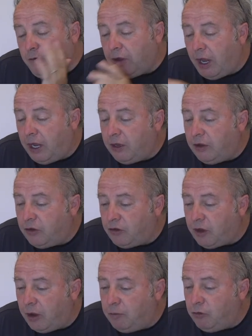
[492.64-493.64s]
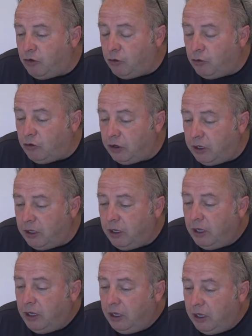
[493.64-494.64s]
And the stamp duty
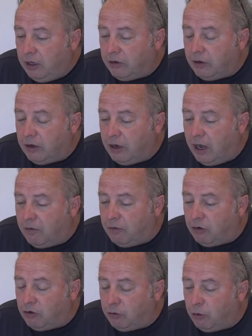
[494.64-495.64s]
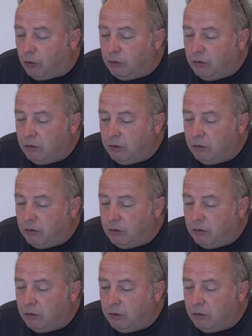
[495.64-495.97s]
isn't leverageable.